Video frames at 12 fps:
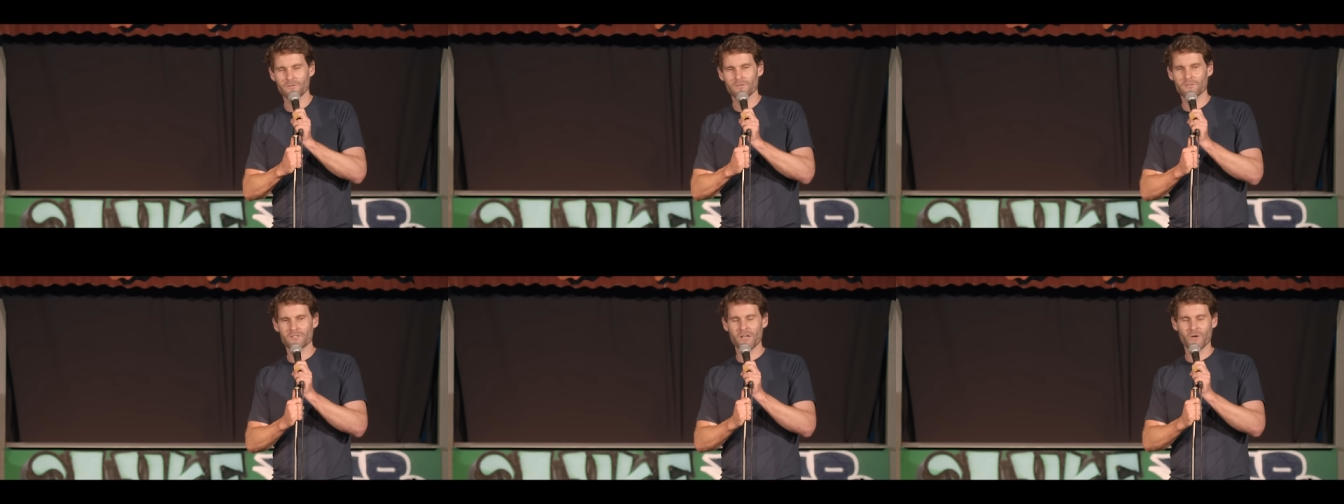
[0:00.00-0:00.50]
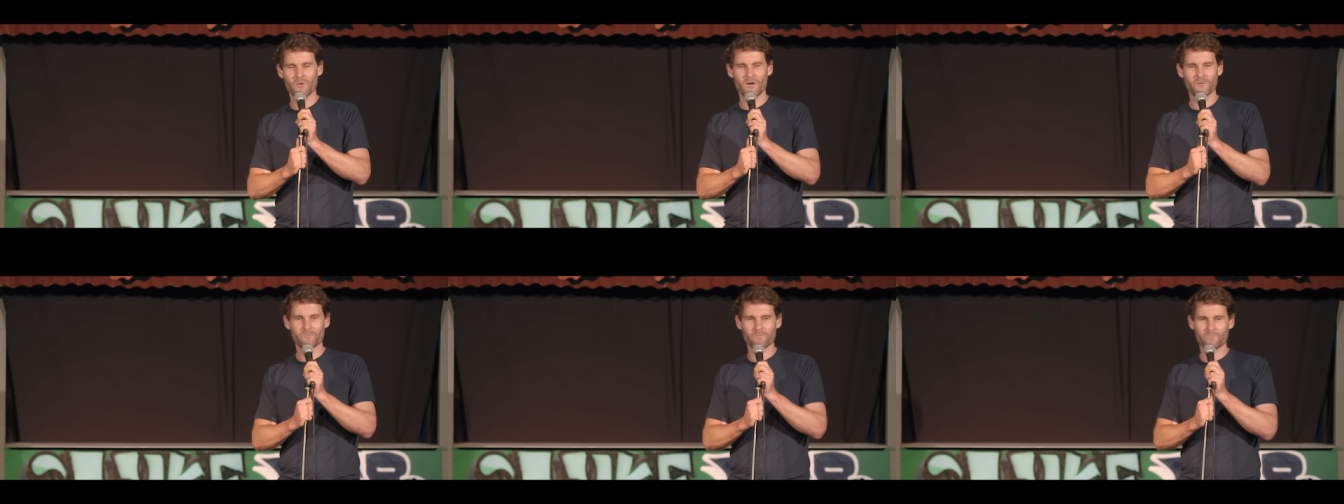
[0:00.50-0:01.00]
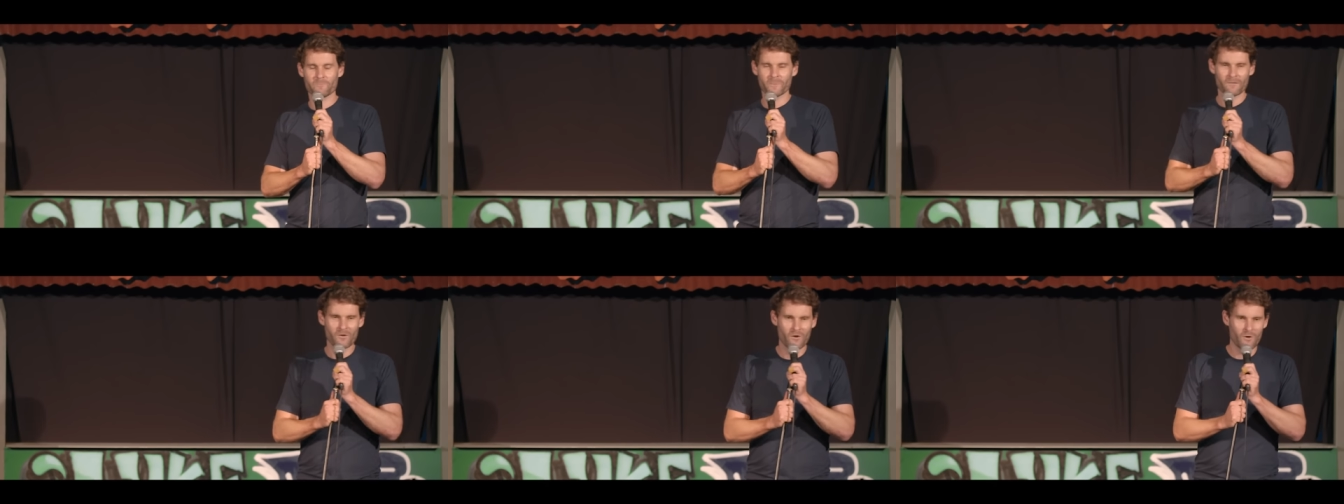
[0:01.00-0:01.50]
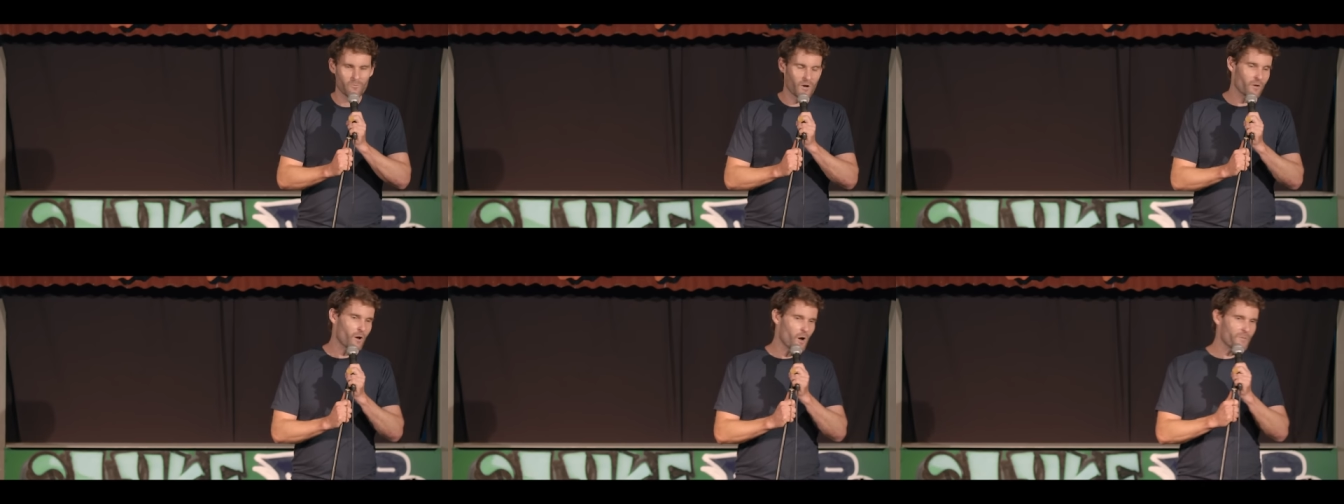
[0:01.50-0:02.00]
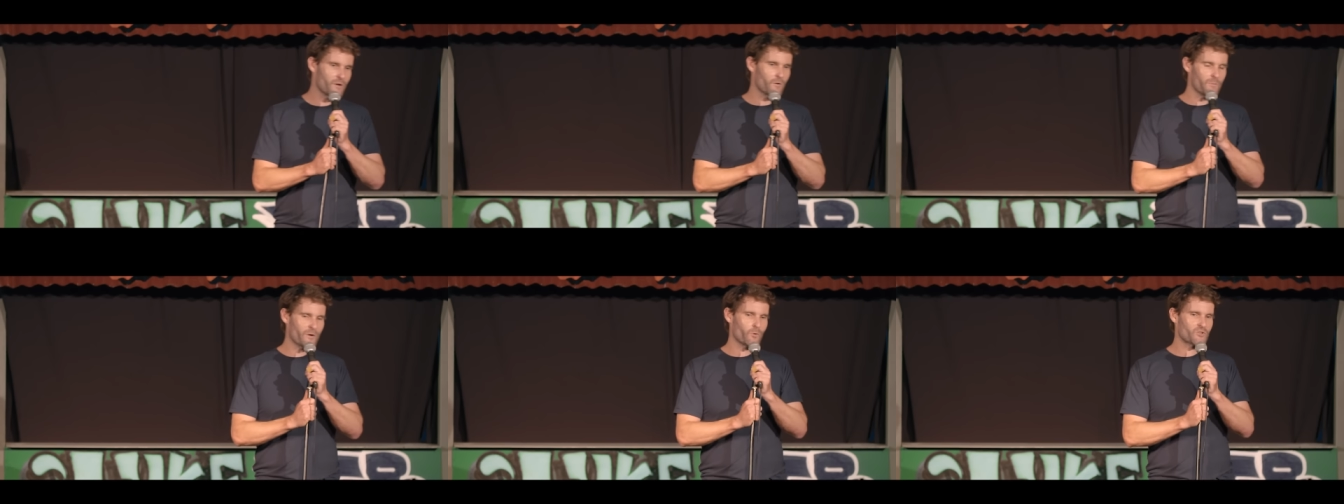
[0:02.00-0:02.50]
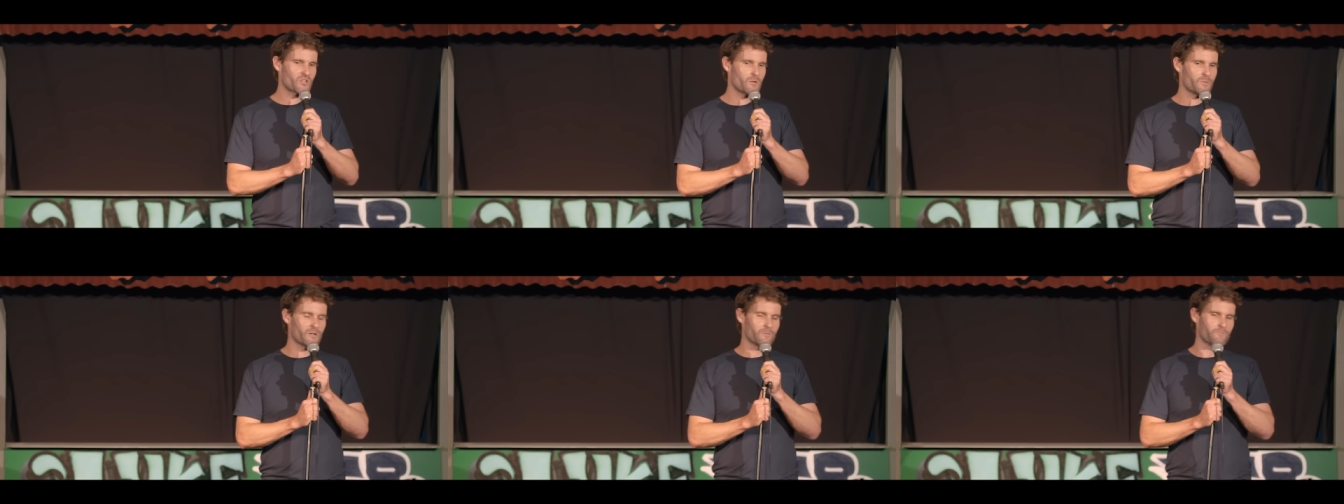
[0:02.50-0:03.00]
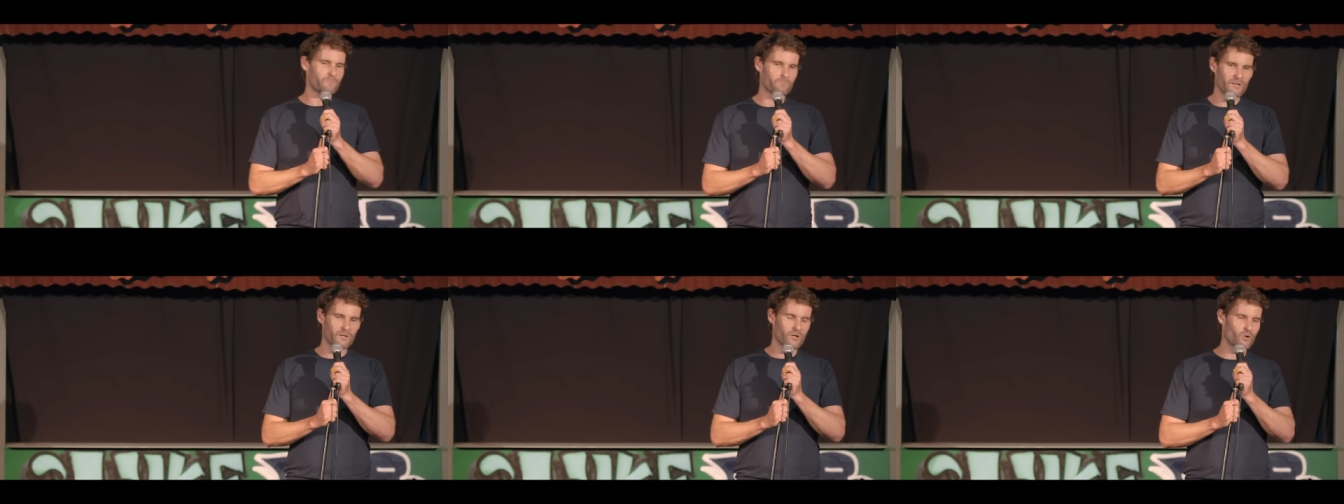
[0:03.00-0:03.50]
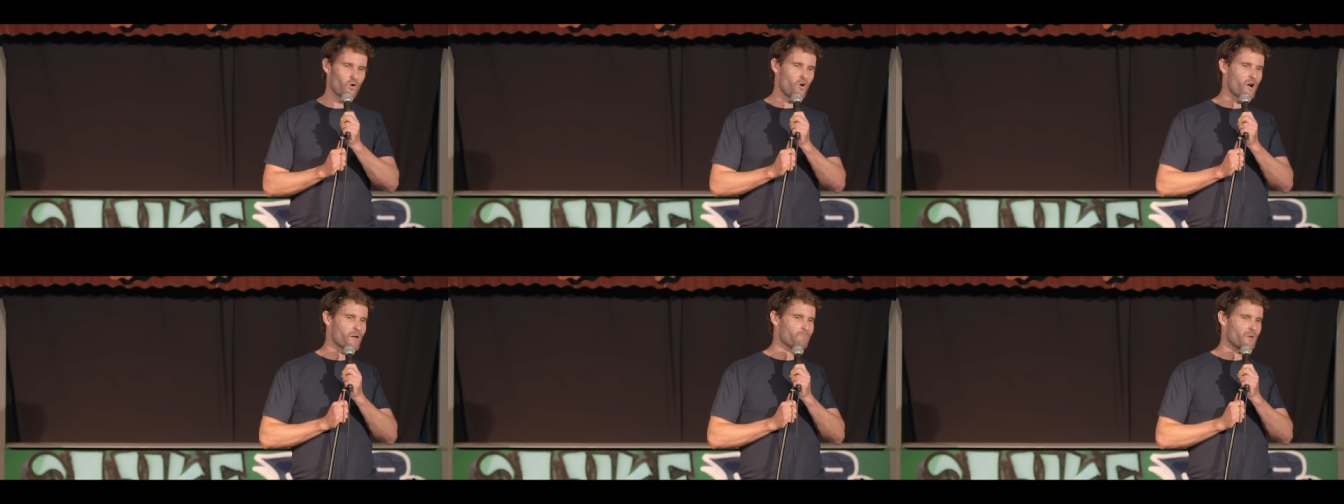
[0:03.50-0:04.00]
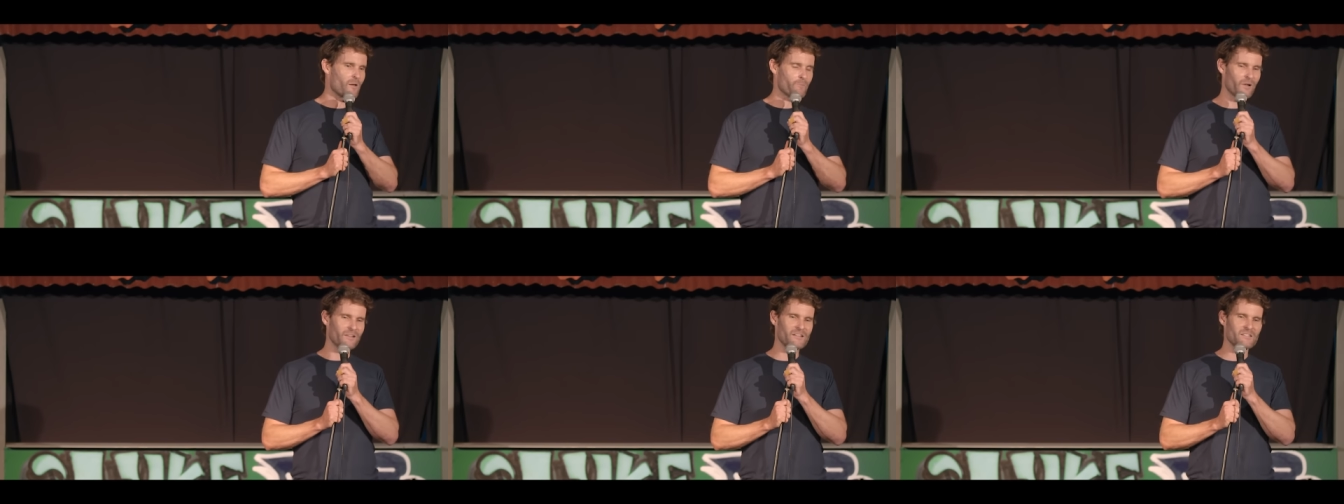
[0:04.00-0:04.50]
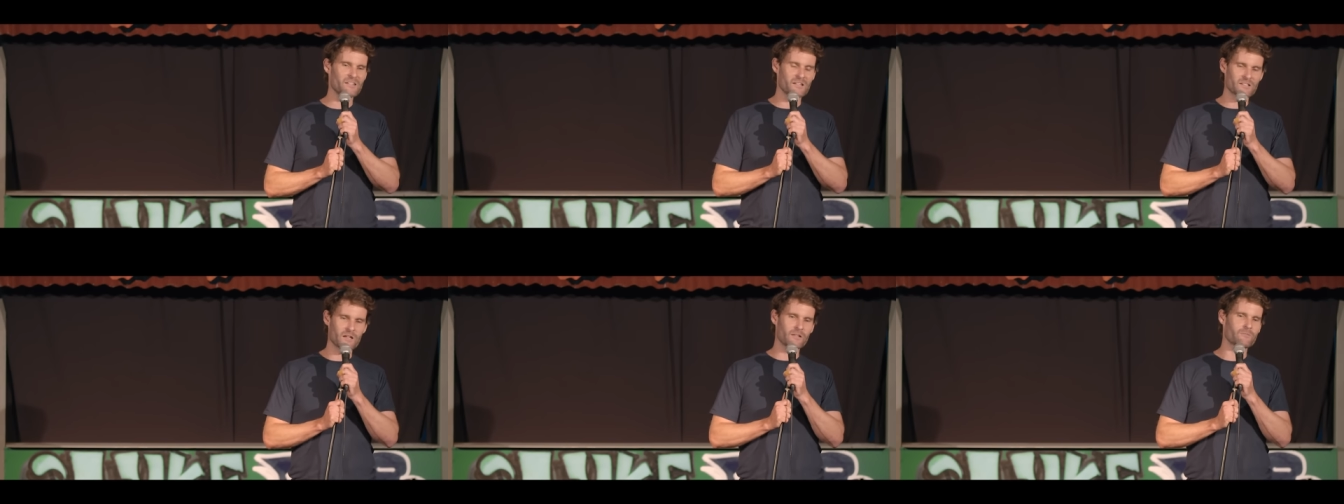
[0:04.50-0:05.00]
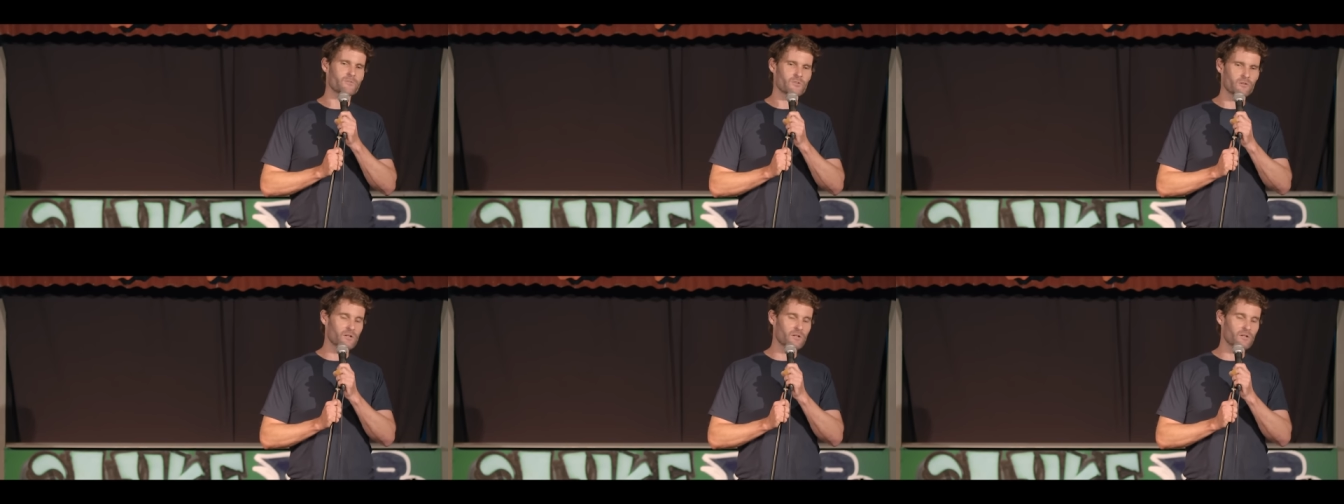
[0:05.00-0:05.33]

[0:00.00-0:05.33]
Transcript: so um, well, I've been I've been watching a bit of bit of crime and policing television.